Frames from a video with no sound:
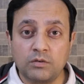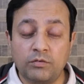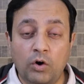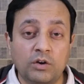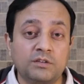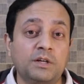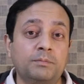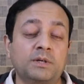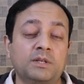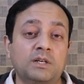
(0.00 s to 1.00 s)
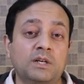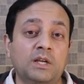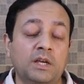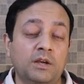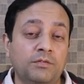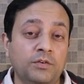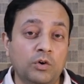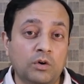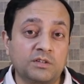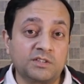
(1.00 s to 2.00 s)
For example, if
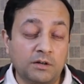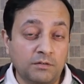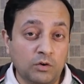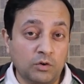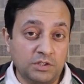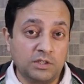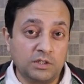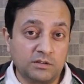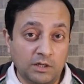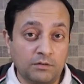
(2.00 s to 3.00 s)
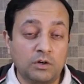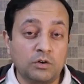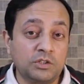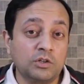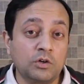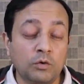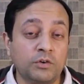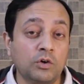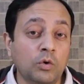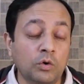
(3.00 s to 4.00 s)
your server origin of
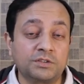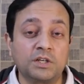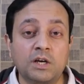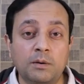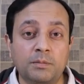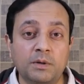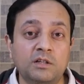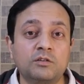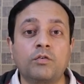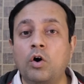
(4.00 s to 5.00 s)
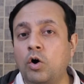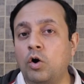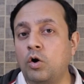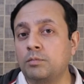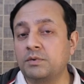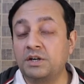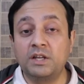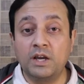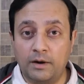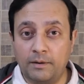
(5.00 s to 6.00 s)
your hosting company is from
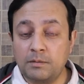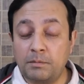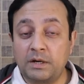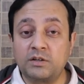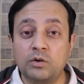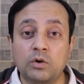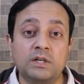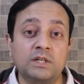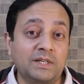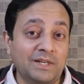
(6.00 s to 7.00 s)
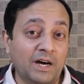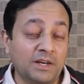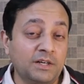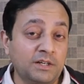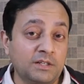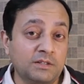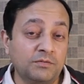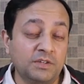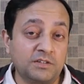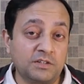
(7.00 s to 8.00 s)
India, but your targeted
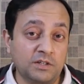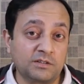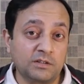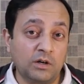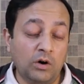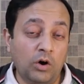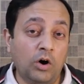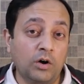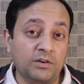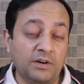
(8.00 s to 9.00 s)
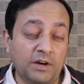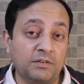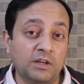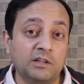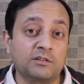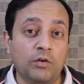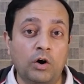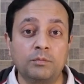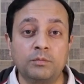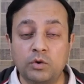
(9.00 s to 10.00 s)
visitors or traffic is
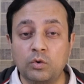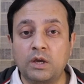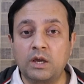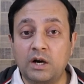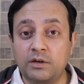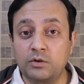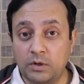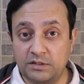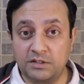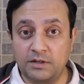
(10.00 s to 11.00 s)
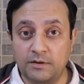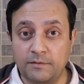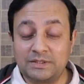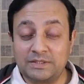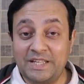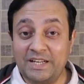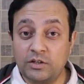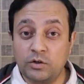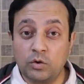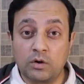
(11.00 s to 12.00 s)
from UK or USA, then
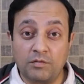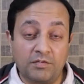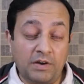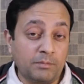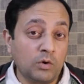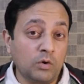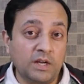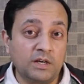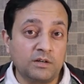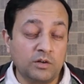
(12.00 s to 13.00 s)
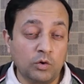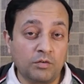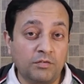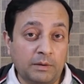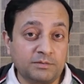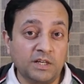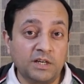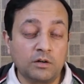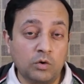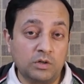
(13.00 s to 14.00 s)
your web content, your
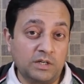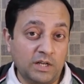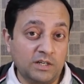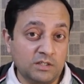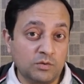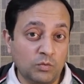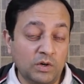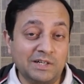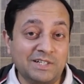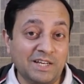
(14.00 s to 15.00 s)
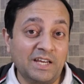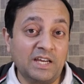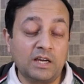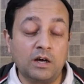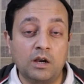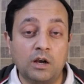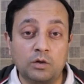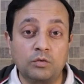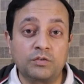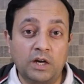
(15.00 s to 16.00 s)
website content will take a lot
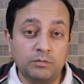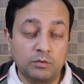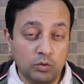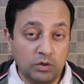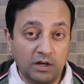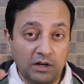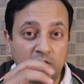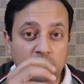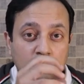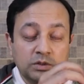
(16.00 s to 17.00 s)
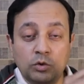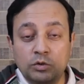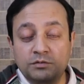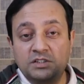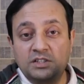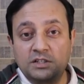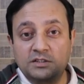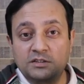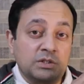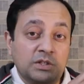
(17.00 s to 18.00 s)
of time to deliver to those
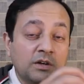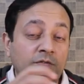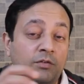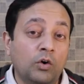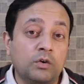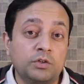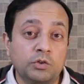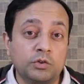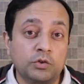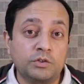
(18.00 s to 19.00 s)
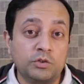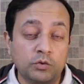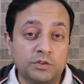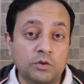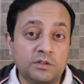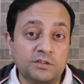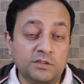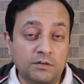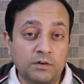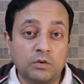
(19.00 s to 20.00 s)
visitors. Therefore, you should choose your
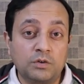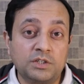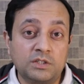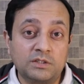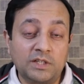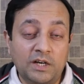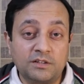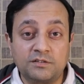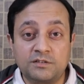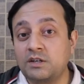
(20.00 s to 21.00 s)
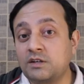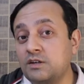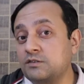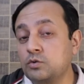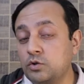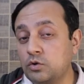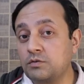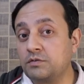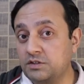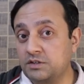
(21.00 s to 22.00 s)
server origin that is nearest to your
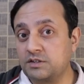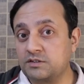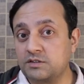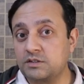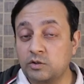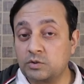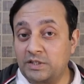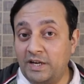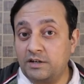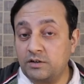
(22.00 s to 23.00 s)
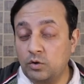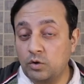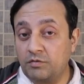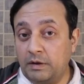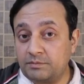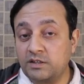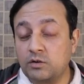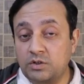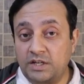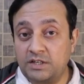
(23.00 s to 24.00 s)
visitors, so that your website
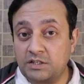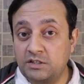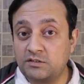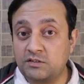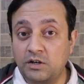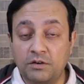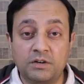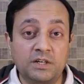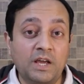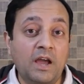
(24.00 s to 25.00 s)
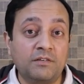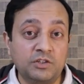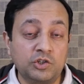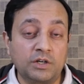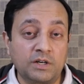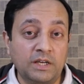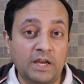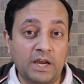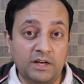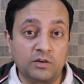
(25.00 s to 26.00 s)
content is delivered
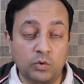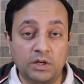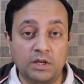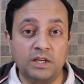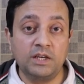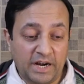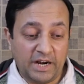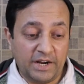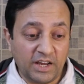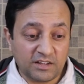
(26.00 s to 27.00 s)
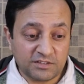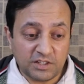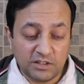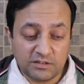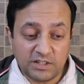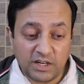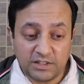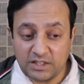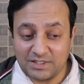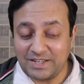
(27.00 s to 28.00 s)
efficiently and quickly. And next is
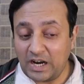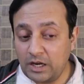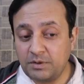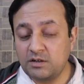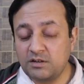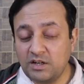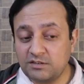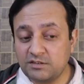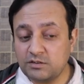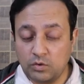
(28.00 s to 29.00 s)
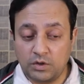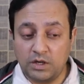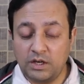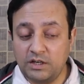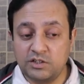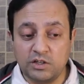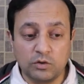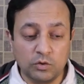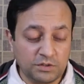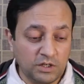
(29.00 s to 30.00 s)
dedicated IP address. Okay, in
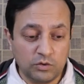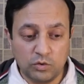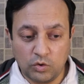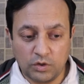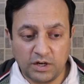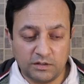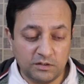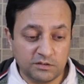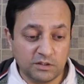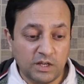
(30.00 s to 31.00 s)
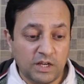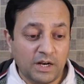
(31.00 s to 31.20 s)
shared hosting you don't get this.